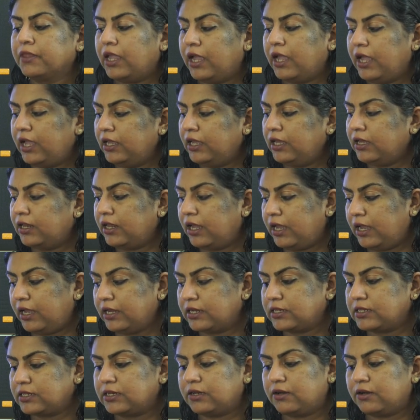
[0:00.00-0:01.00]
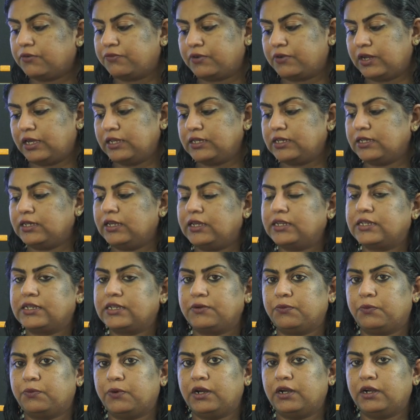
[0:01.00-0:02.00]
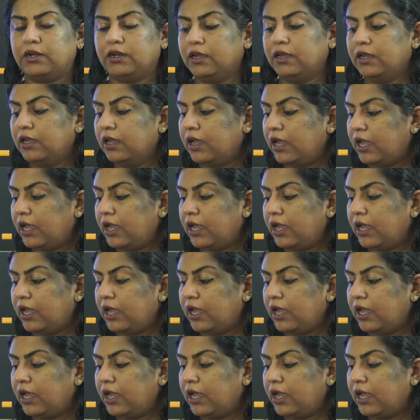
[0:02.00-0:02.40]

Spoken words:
Air Act of 1981,